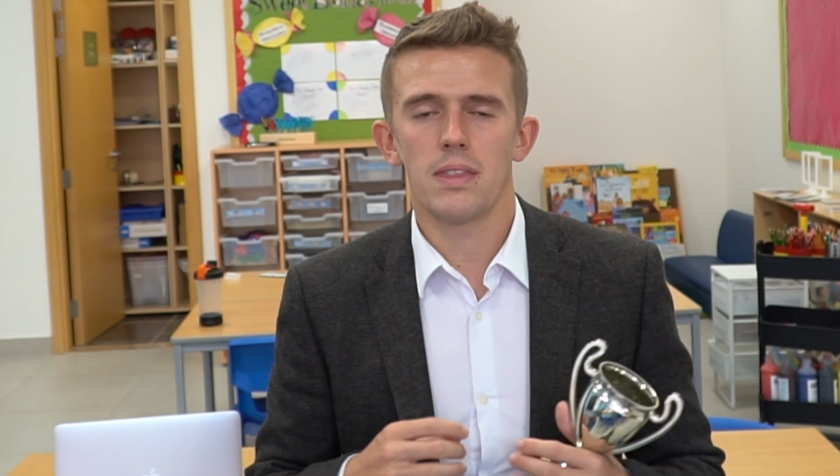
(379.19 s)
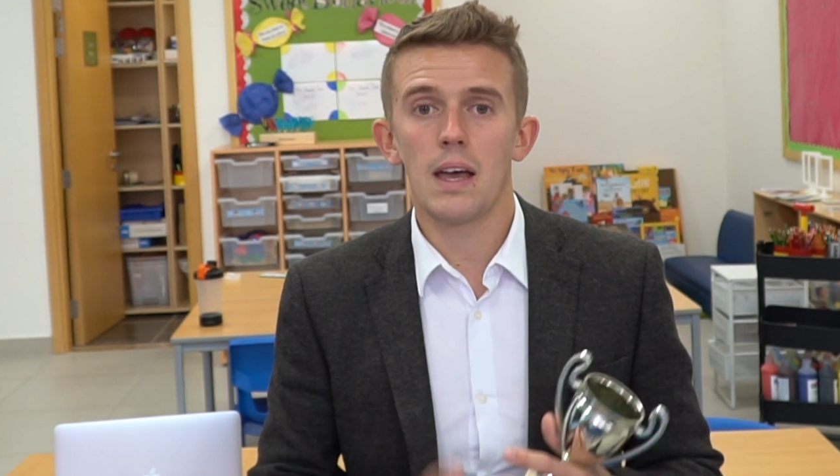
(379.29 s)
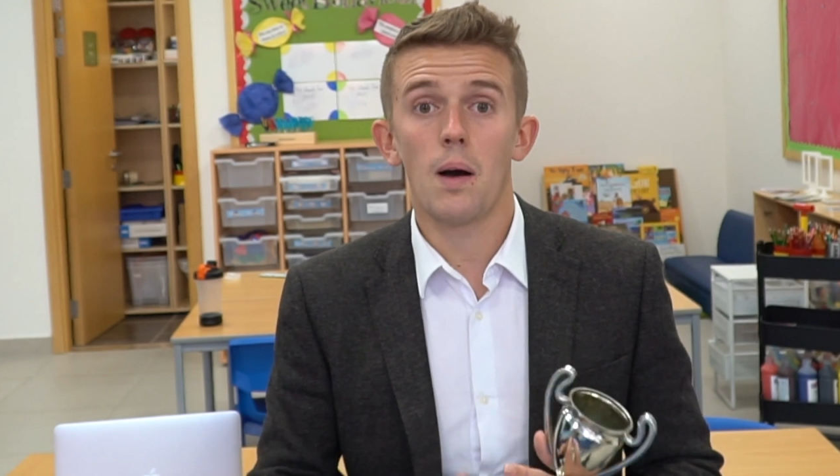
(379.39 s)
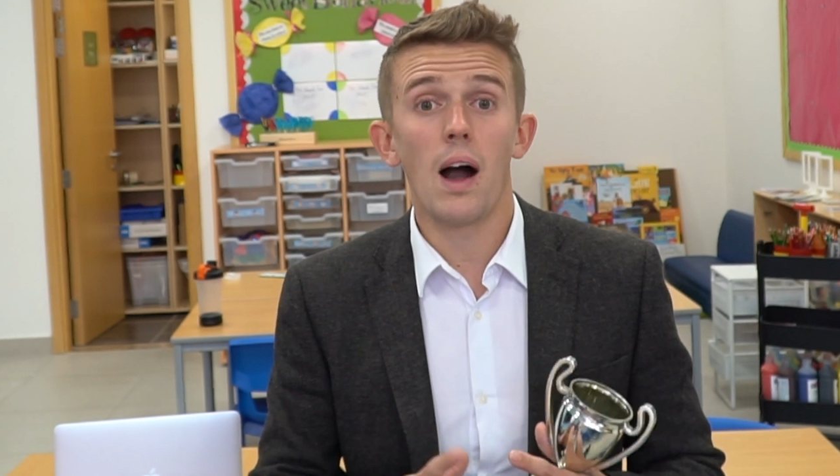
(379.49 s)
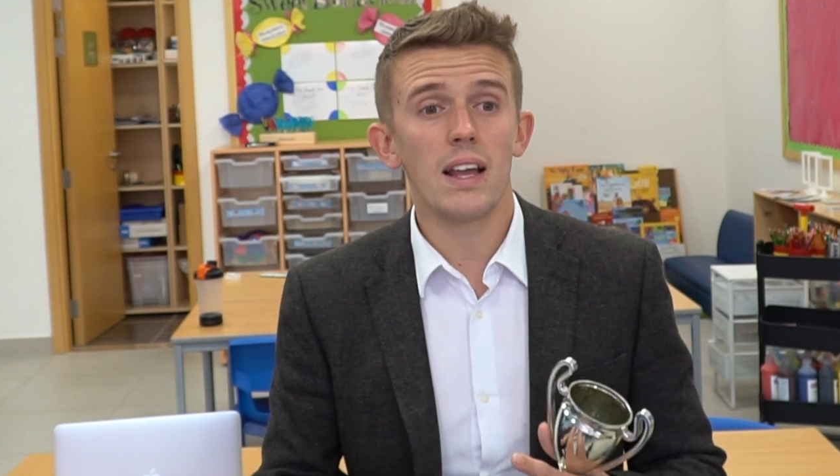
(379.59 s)

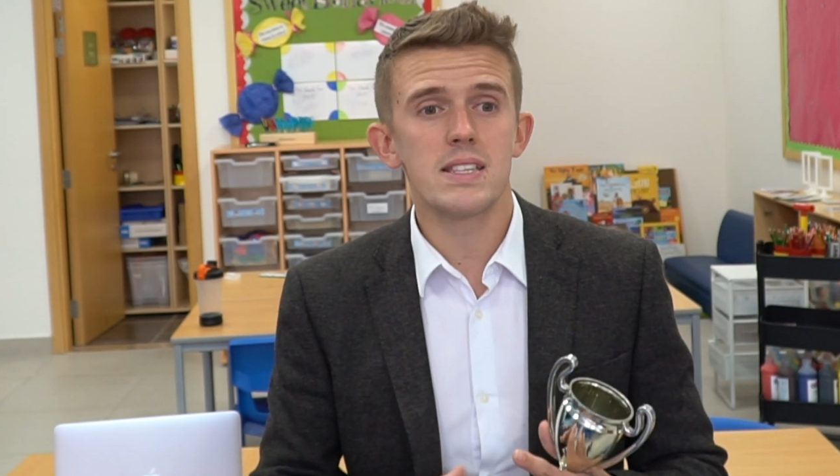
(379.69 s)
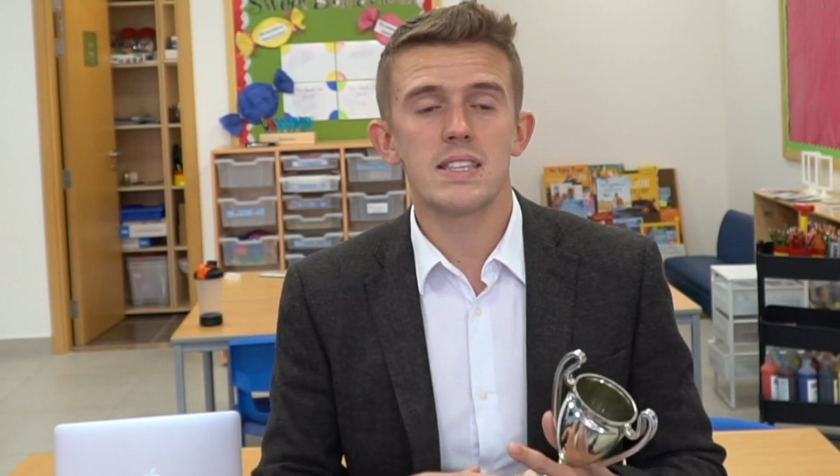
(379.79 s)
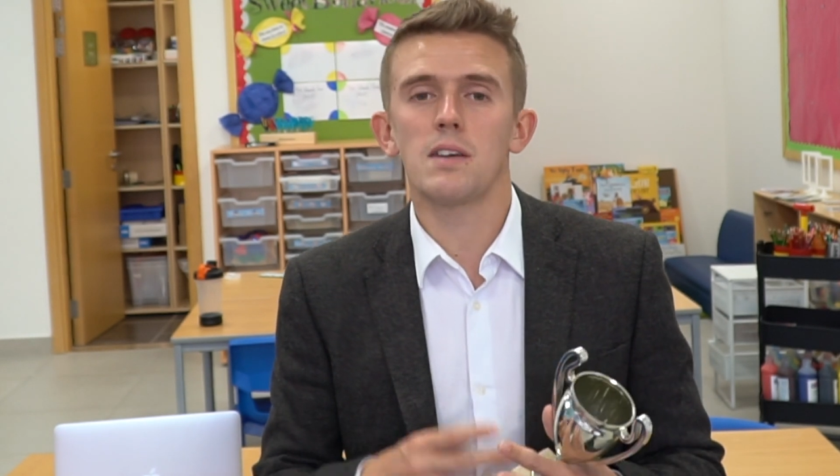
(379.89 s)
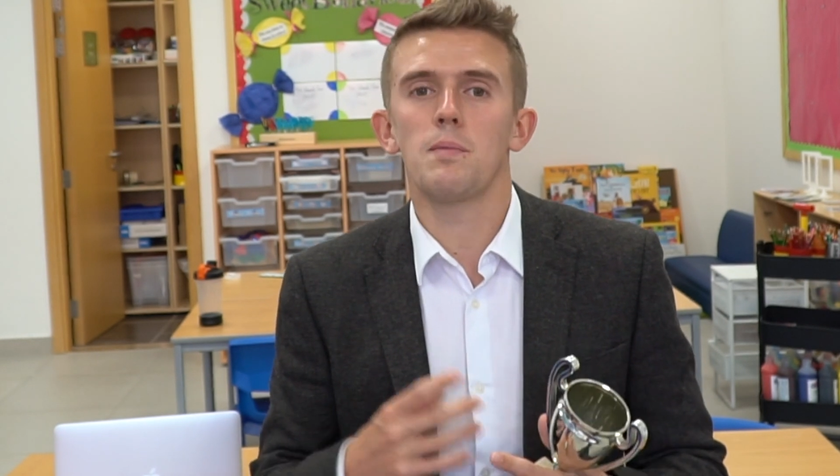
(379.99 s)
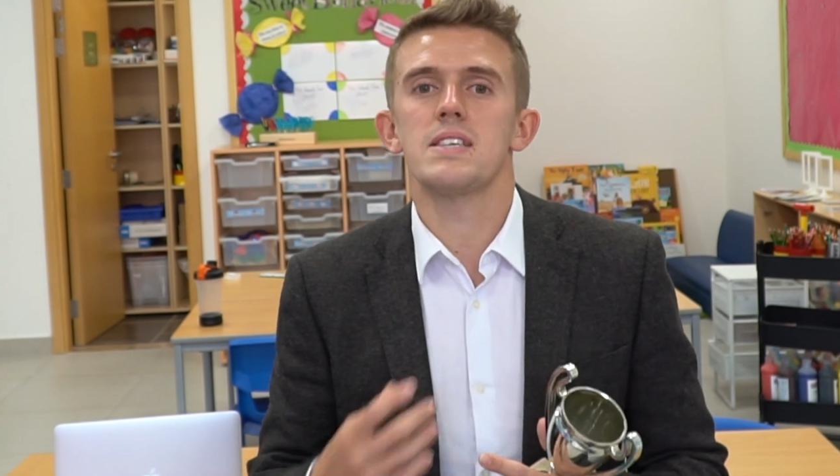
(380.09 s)
Now, I like to
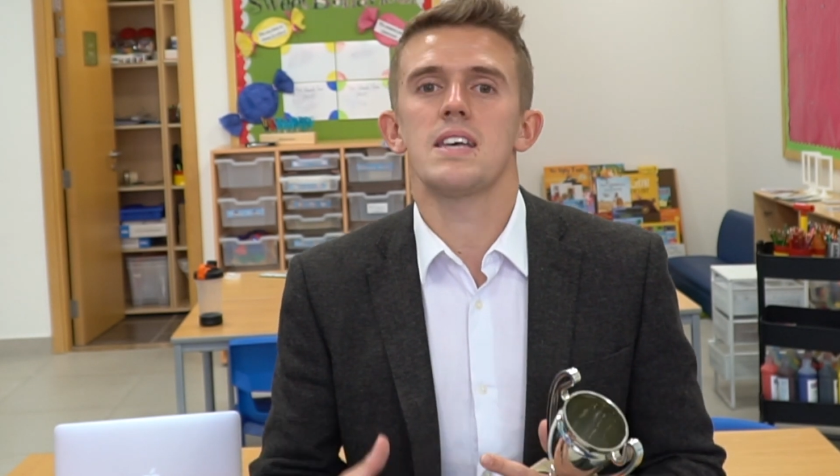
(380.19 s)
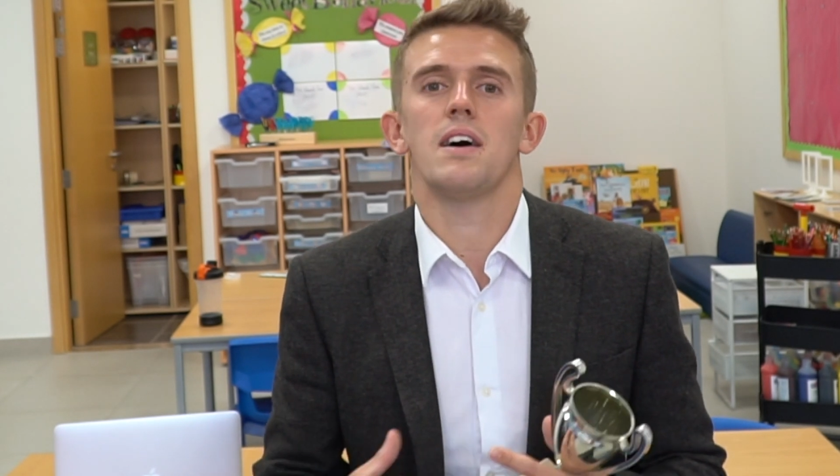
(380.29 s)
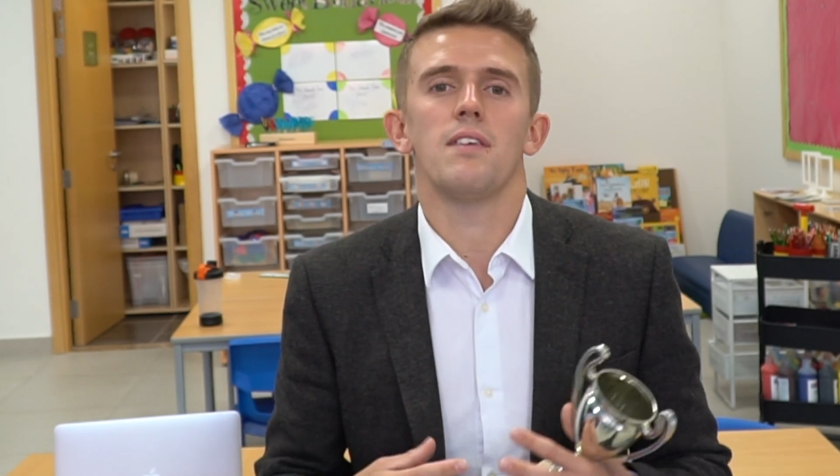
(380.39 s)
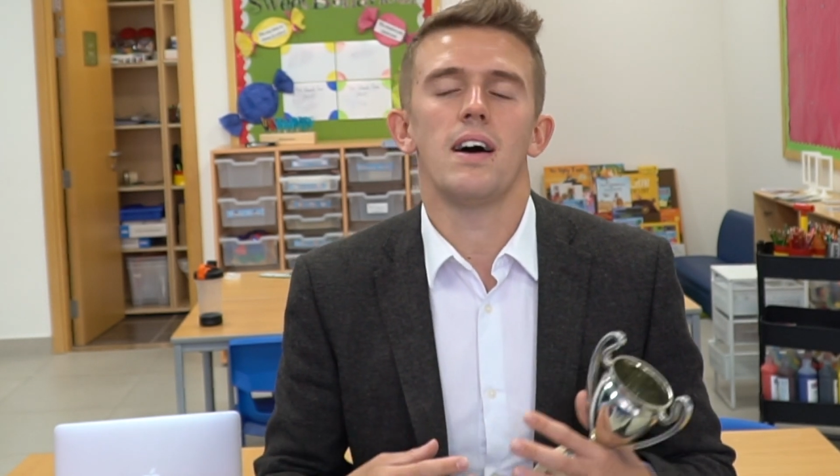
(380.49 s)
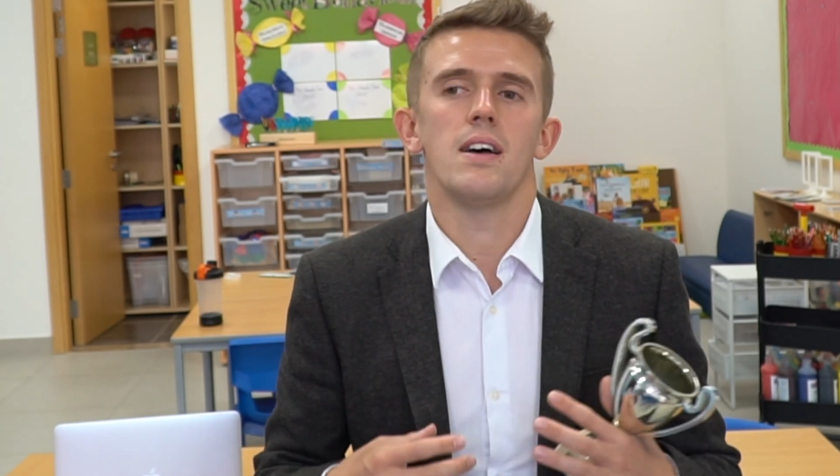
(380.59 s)
think of myself